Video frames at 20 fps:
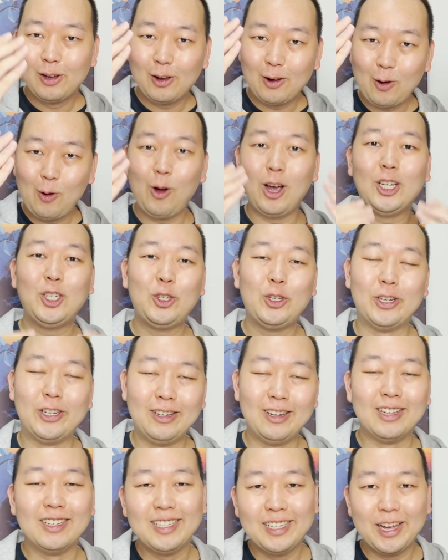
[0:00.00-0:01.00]
question,
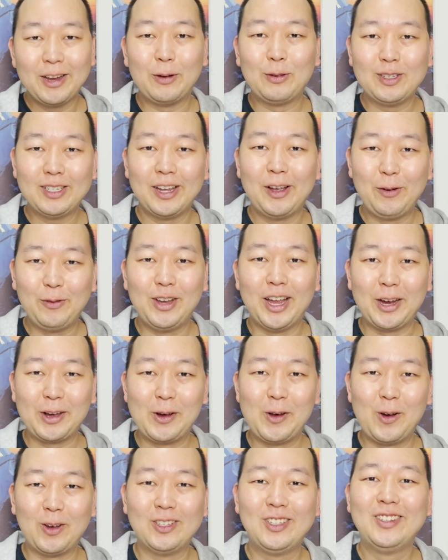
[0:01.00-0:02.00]
a set of
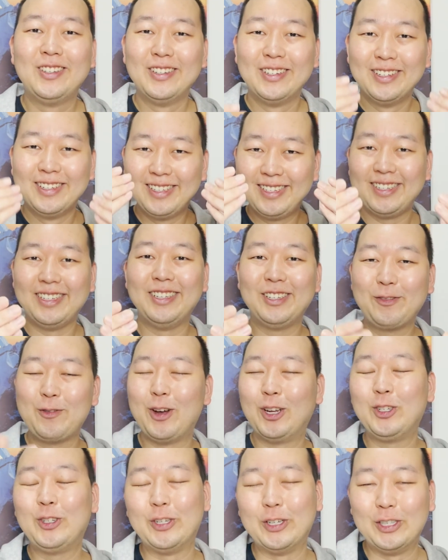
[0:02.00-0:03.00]
self-diagnosis
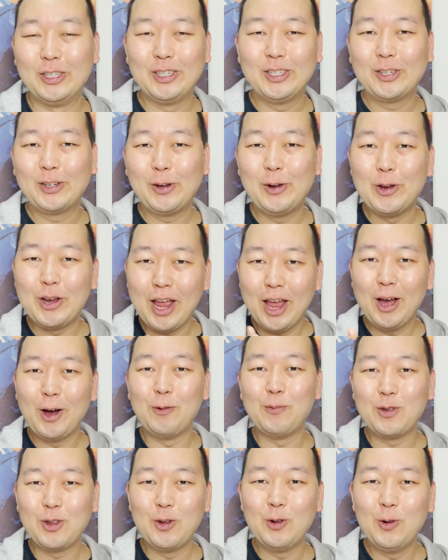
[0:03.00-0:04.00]
questions, could help
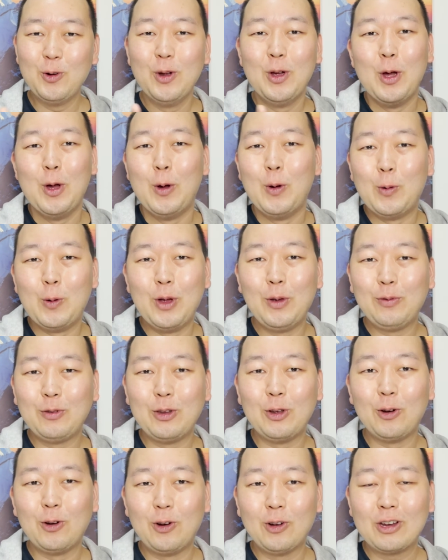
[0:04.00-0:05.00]
you with
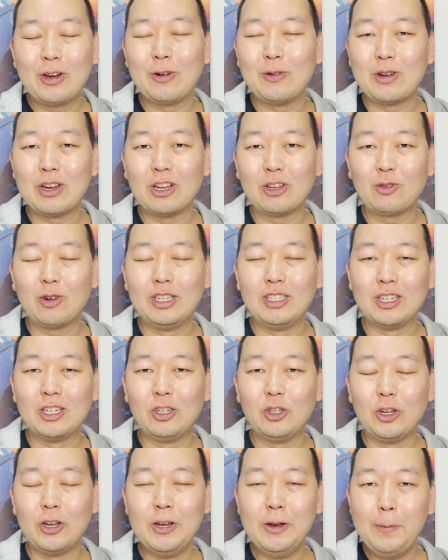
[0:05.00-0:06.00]
your career
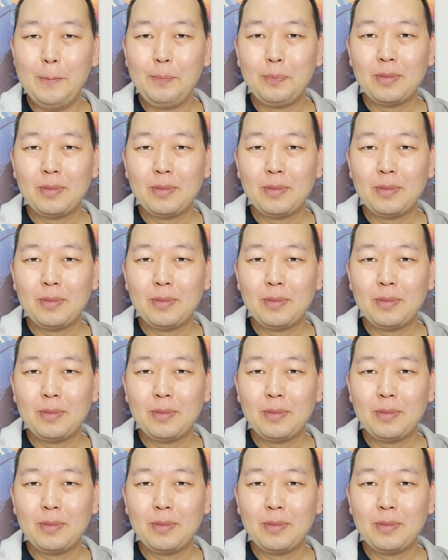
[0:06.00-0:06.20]
transition.